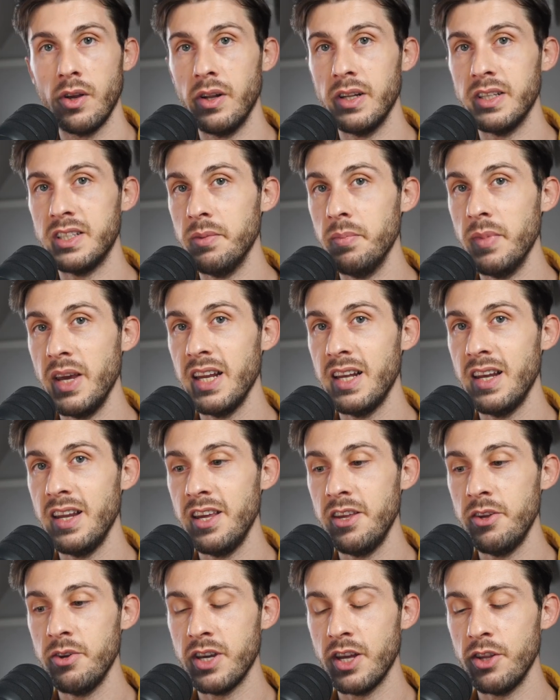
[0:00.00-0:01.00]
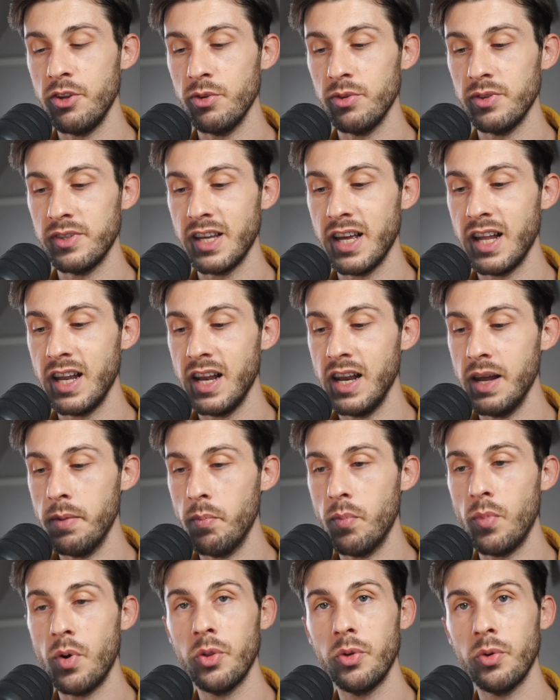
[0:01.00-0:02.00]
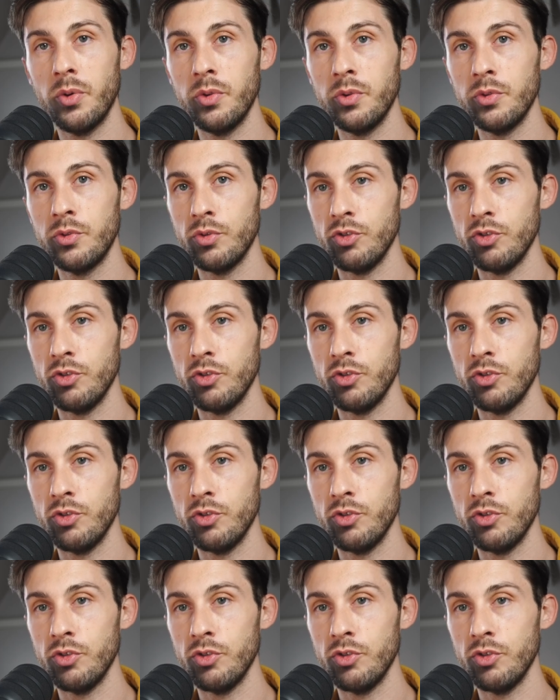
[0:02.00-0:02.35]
Ultimately, you can use LLM models